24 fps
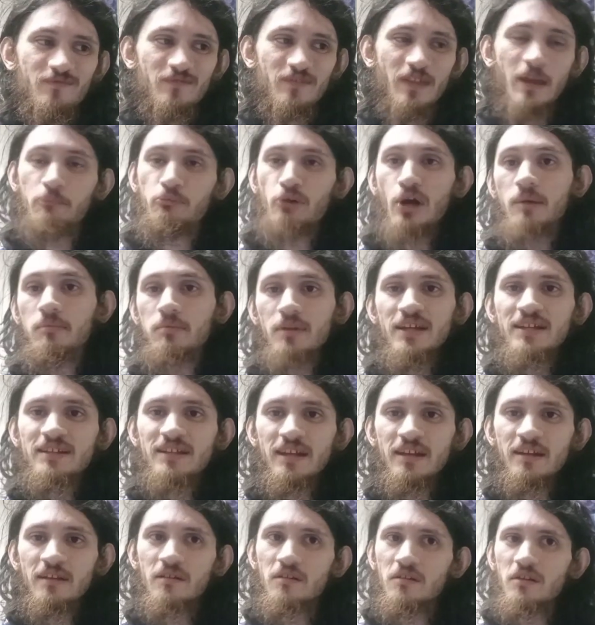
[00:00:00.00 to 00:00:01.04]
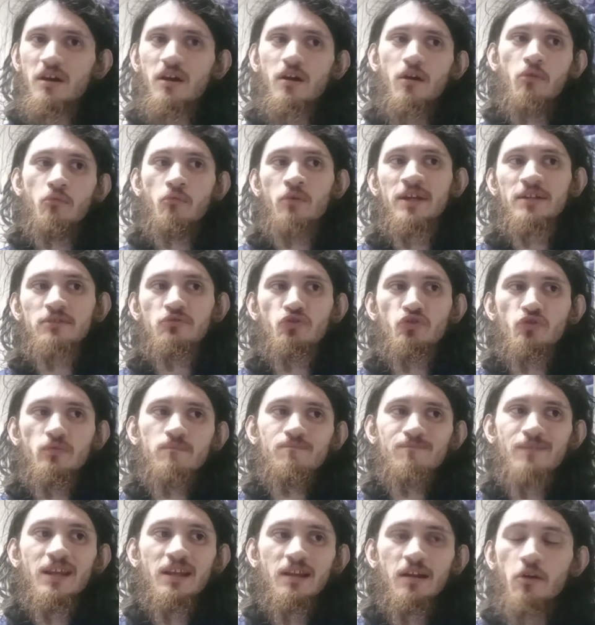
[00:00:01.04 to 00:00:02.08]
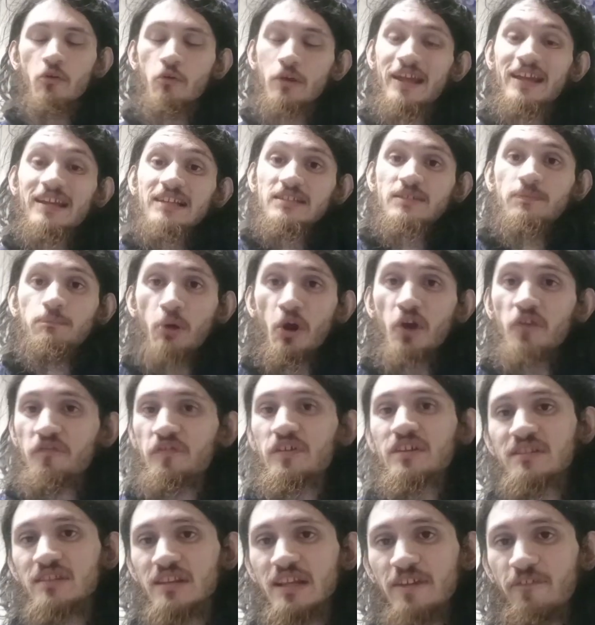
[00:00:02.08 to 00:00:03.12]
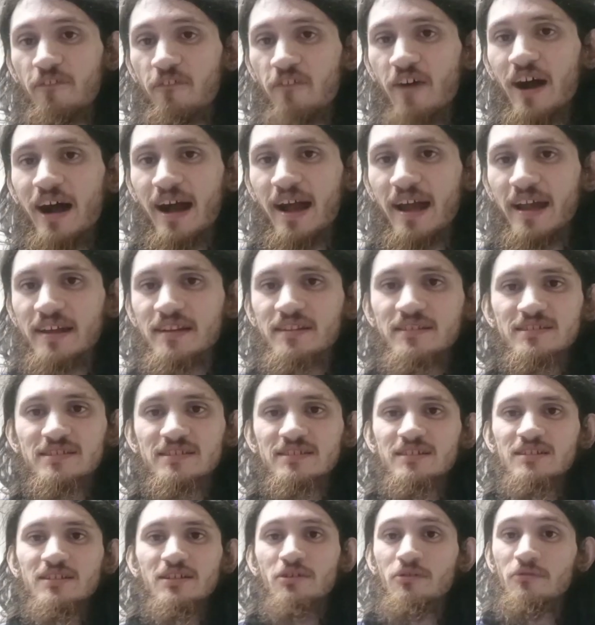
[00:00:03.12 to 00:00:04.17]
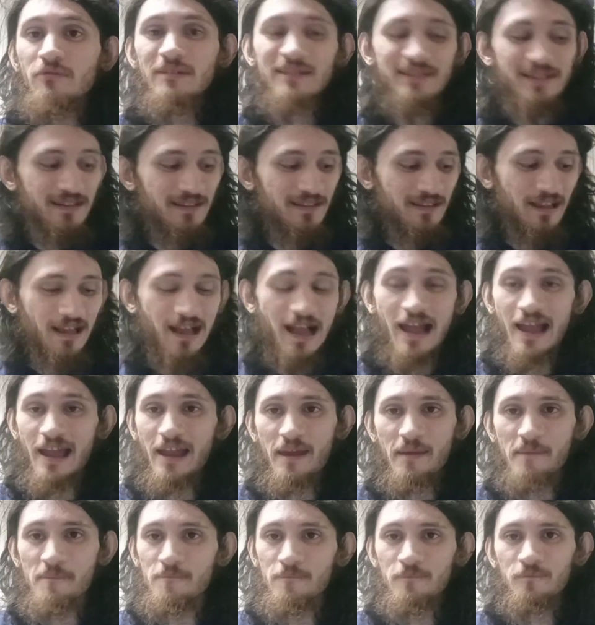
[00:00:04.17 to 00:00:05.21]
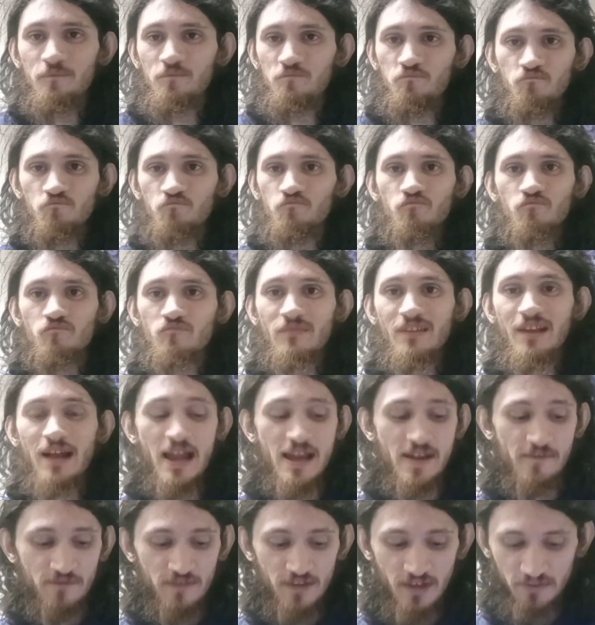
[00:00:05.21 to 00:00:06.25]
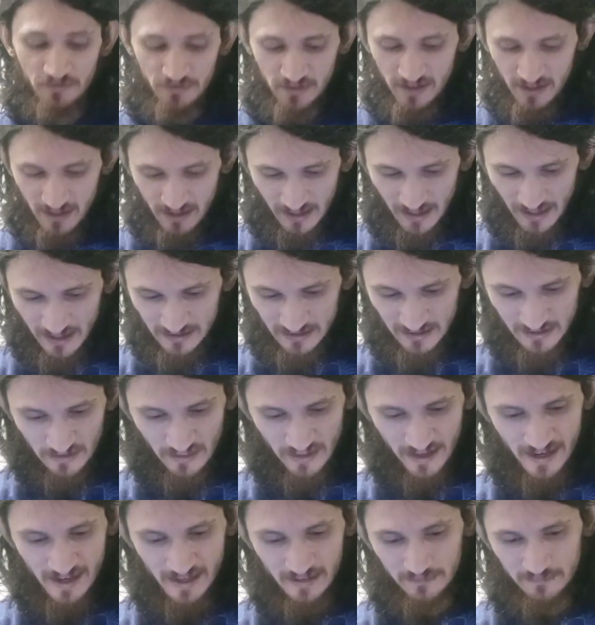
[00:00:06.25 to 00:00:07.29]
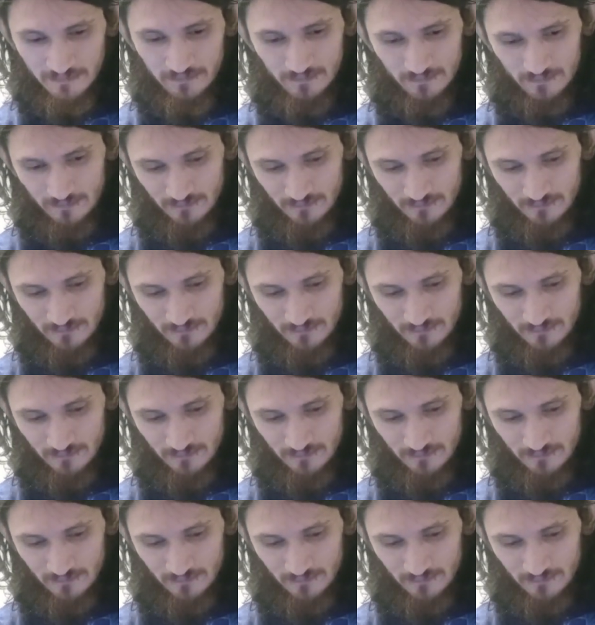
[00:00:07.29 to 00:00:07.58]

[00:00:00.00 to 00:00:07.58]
they probably didn't know, which, you know, is perfectly fine, so I have nothing against that.